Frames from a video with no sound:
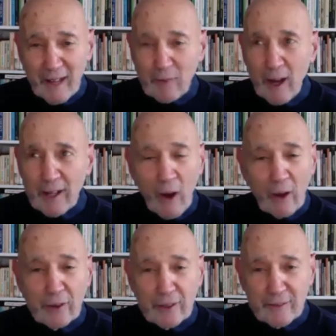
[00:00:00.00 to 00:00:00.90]
And why
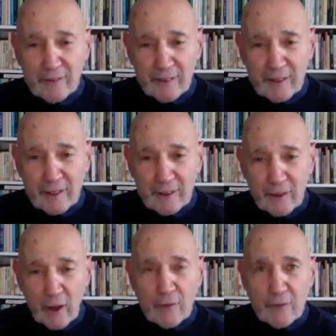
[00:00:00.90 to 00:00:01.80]
not?
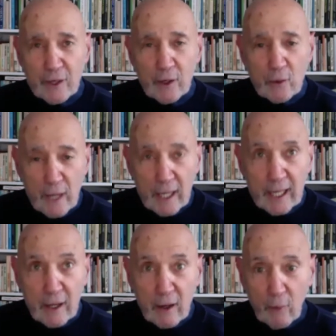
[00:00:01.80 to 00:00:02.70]
If you
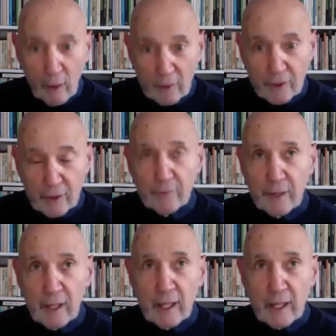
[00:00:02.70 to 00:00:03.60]
really want to,
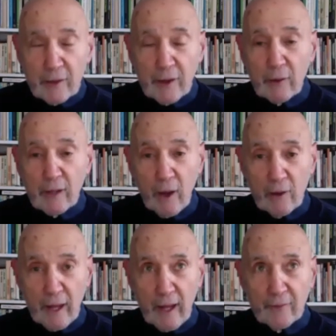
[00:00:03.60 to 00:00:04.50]
go
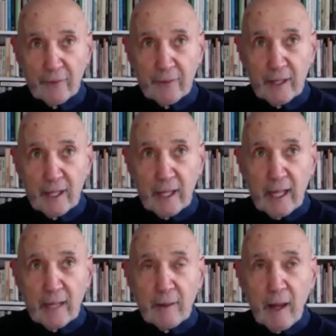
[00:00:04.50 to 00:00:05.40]
there.
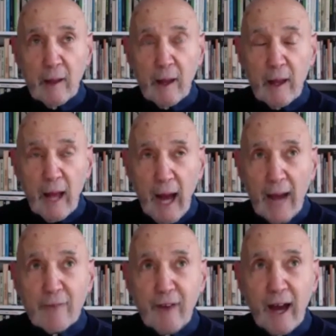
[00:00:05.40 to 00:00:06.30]

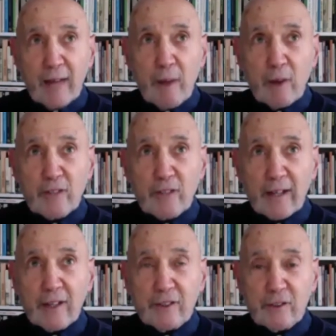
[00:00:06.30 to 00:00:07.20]
I find most
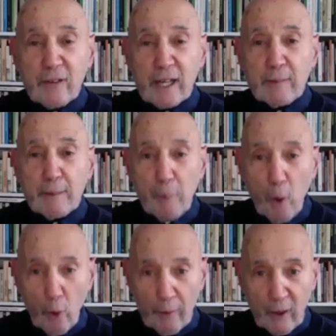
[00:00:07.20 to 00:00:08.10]
actors incredibly
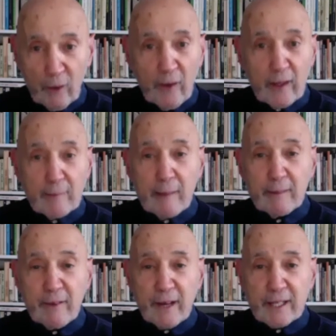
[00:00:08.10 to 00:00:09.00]
boring, although they may
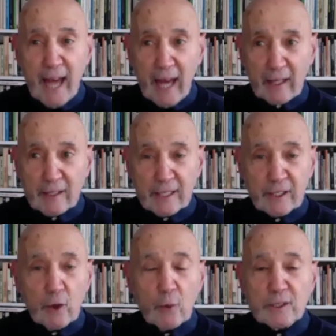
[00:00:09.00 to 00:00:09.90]
be very talented.
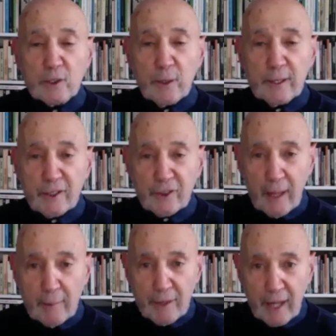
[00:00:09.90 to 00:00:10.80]
They're always doing the
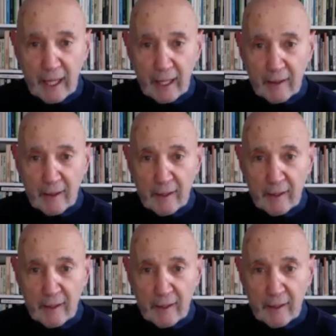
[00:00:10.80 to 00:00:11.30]
same thing.